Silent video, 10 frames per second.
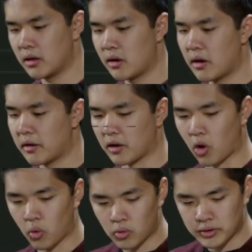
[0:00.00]

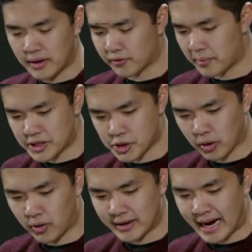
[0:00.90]
So the information we're
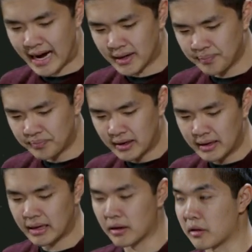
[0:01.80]
going to add
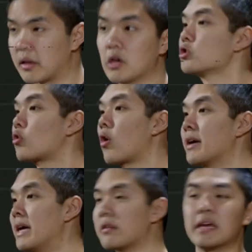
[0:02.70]
is Gilderoy
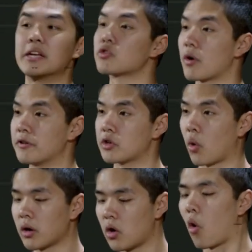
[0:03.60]
is in
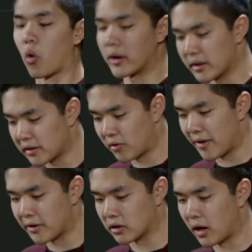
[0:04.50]
Gryffindor, or he is in
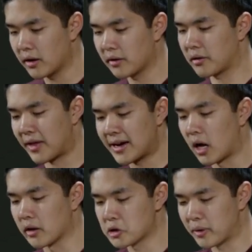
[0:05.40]
Ravenclaw. So that
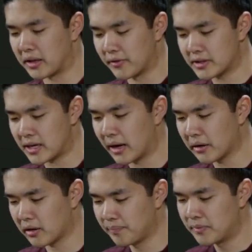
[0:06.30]
knowledge was given to
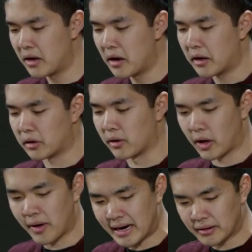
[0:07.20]
us. So I'll go
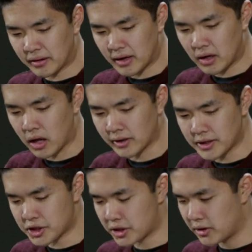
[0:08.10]
ahead and say
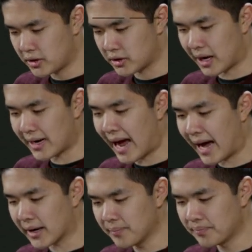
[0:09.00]

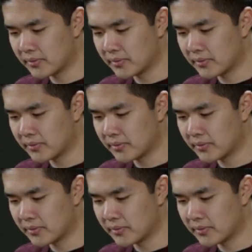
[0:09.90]
knowledge.add.